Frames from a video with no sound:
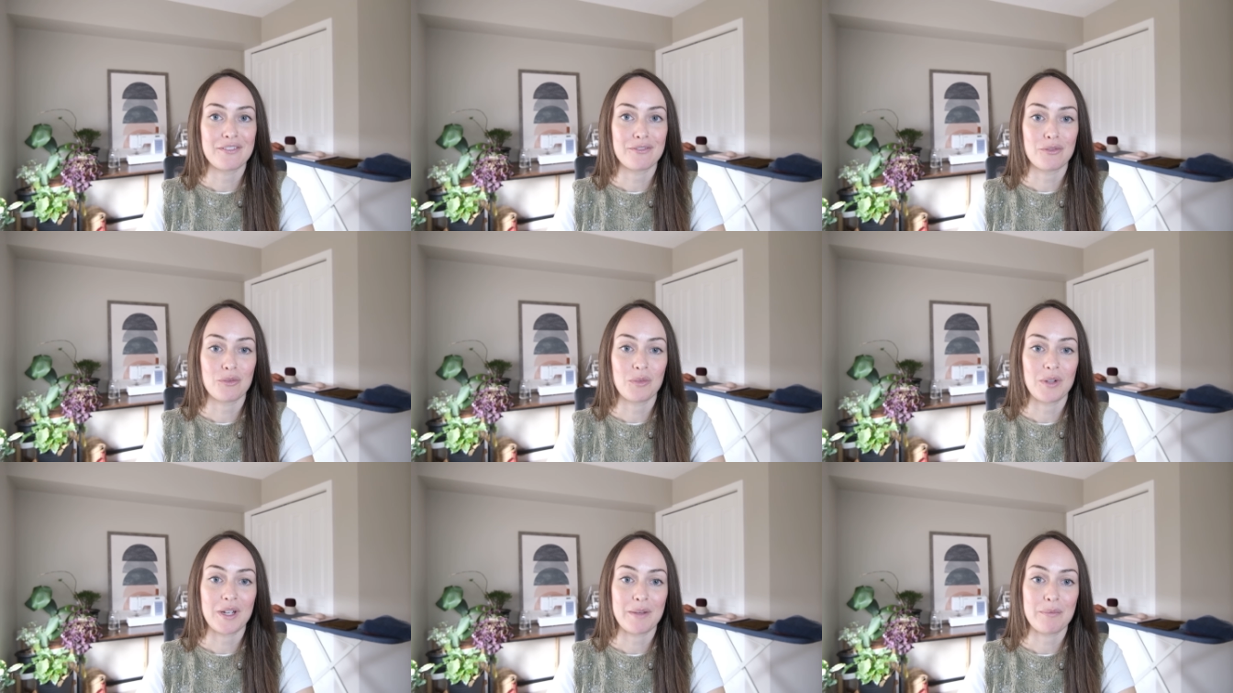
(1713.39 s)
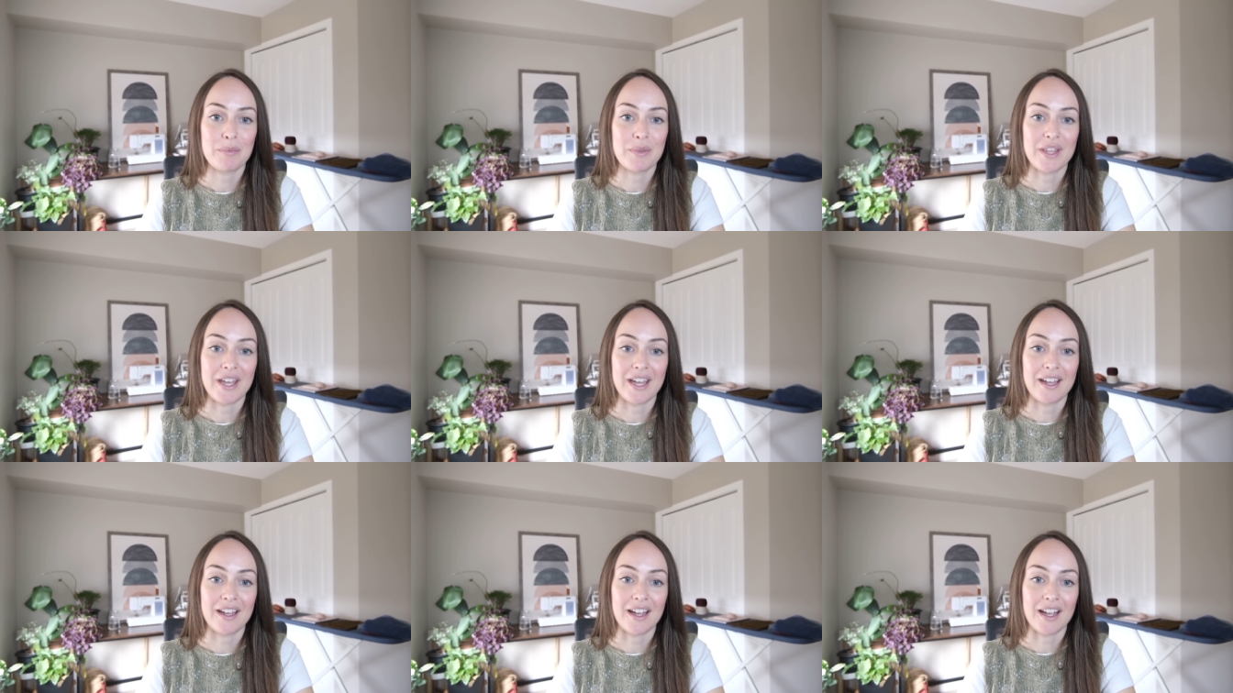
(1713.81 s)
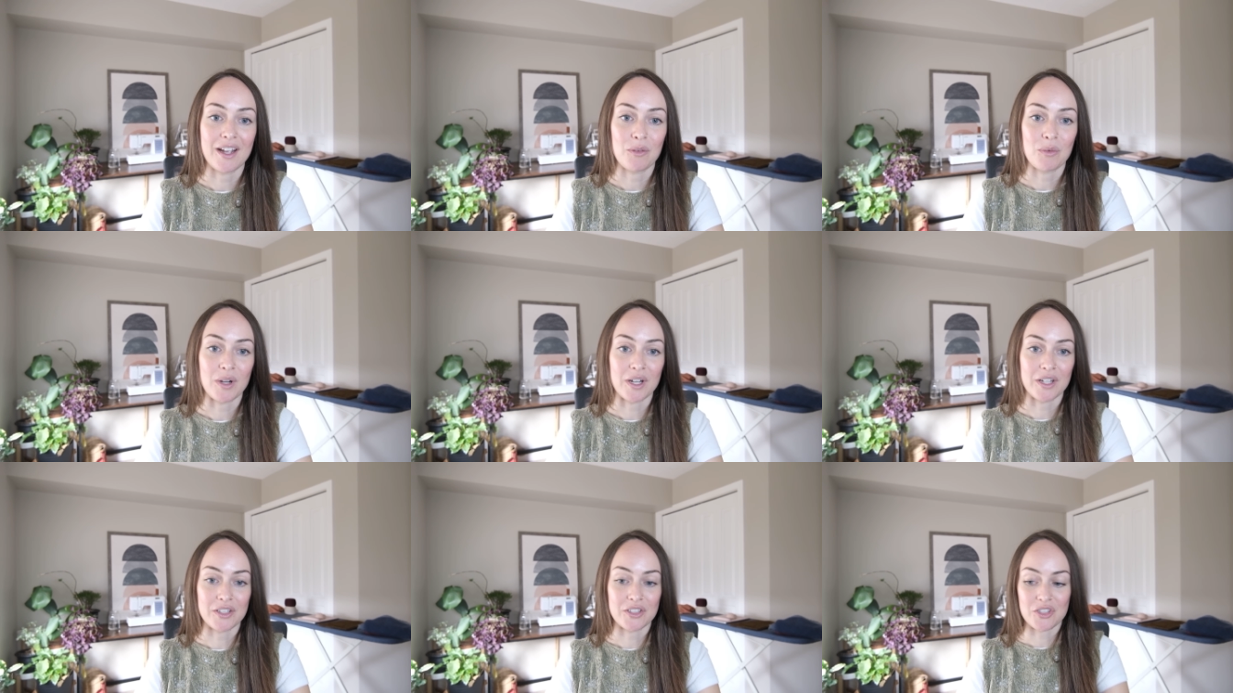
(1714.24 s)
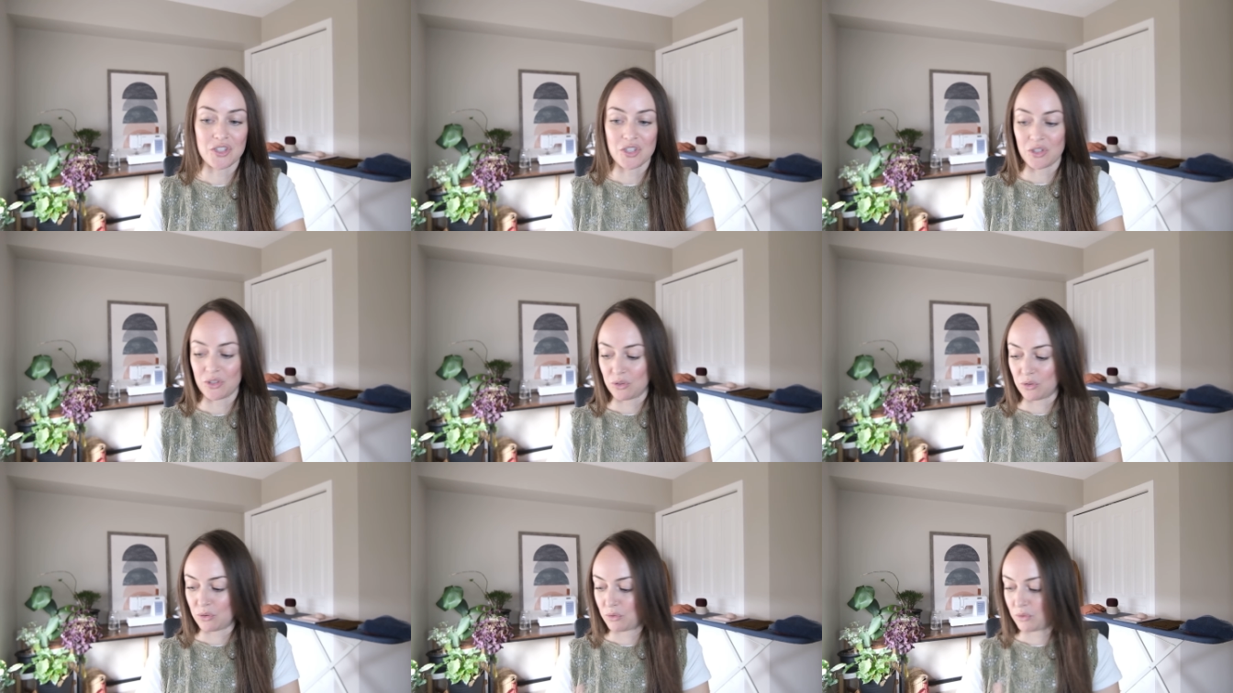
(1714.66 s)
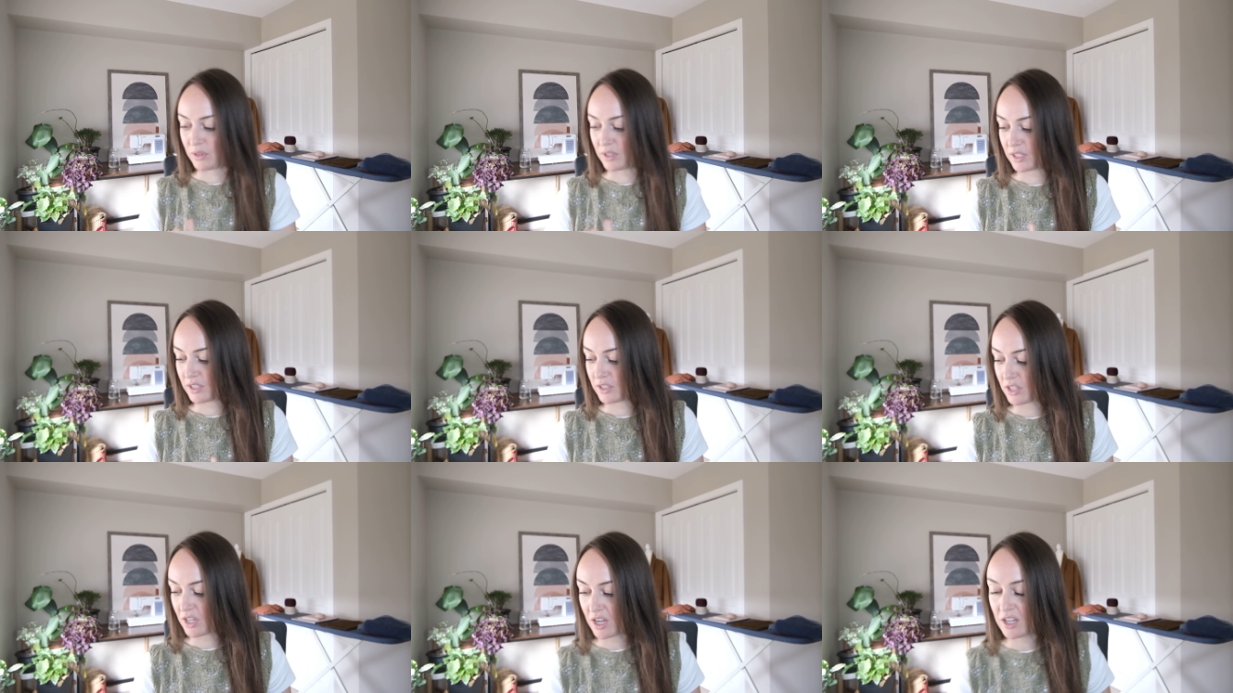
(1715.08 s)
whip that I want to
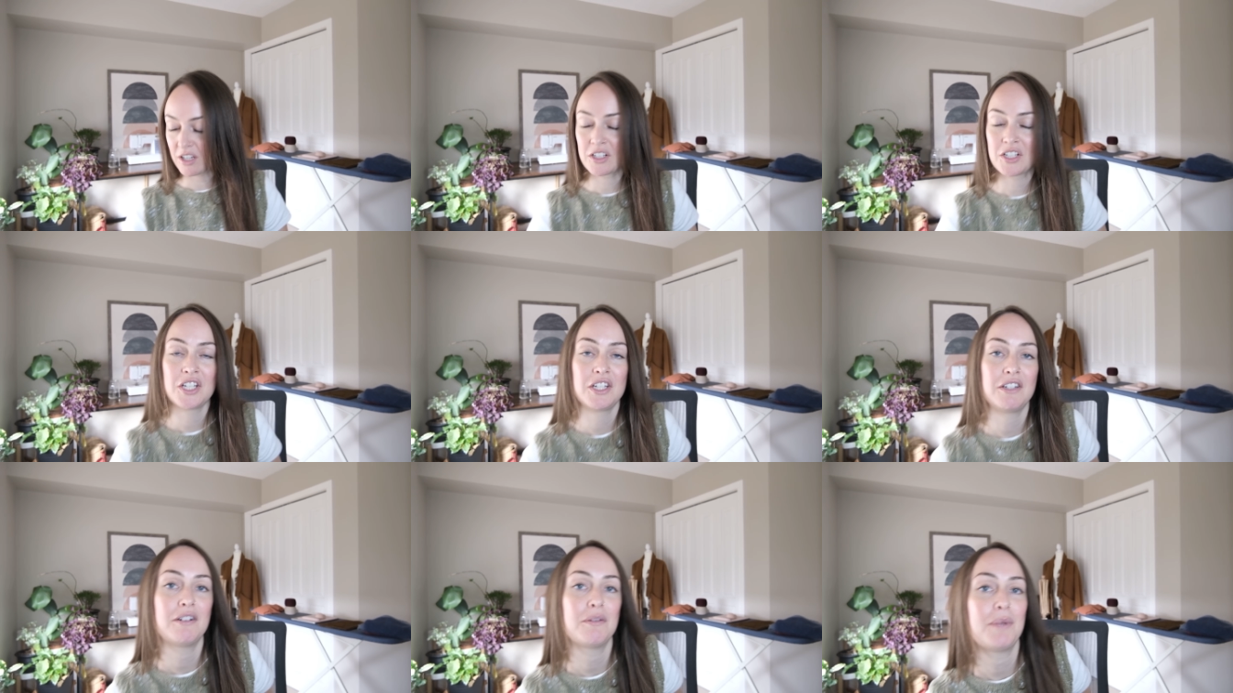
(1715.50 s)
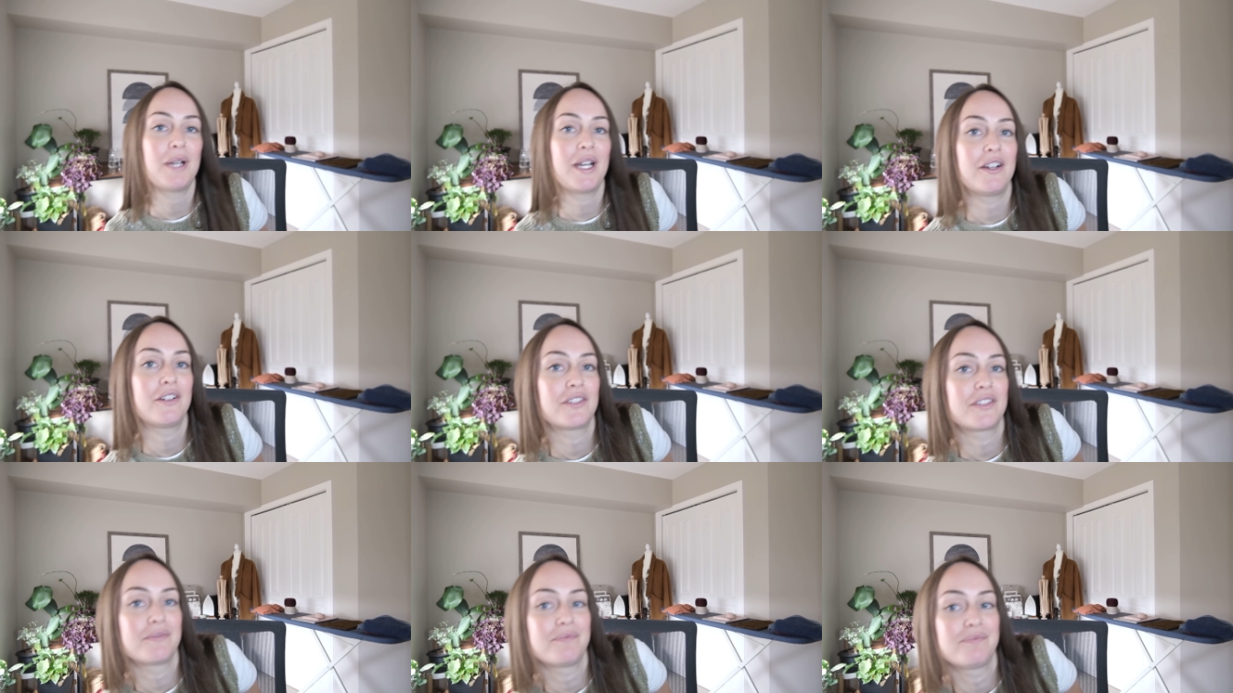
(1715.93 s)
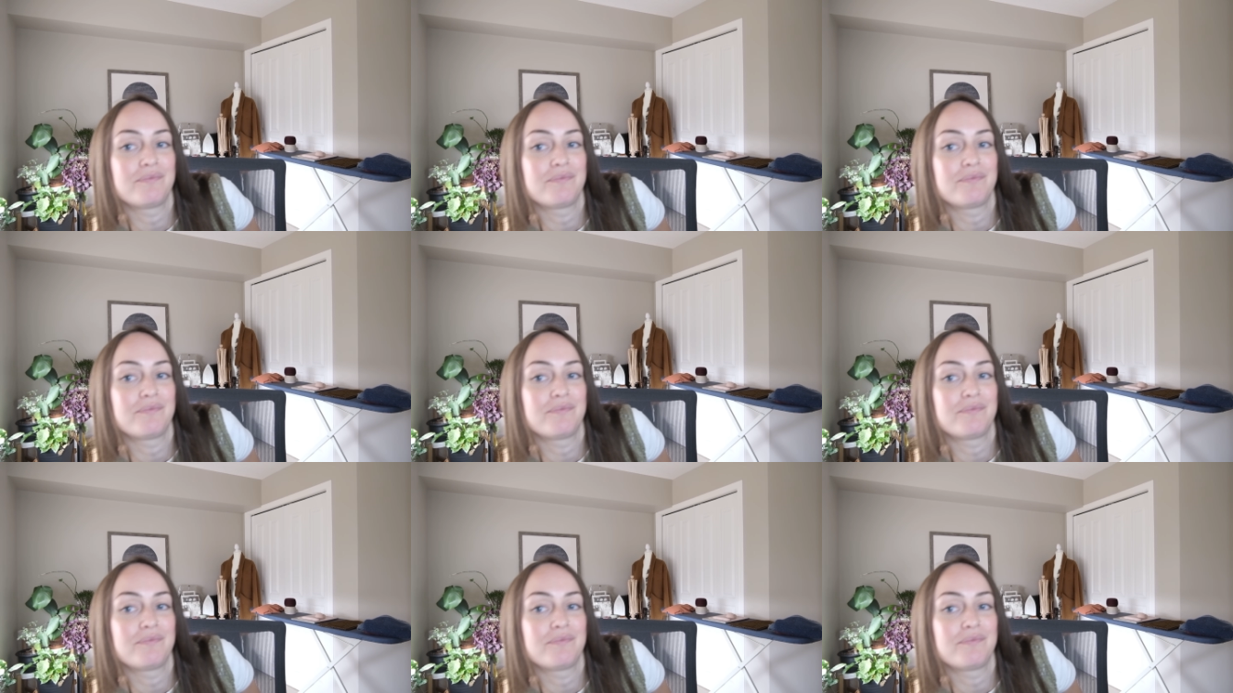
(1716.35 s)
talk to you about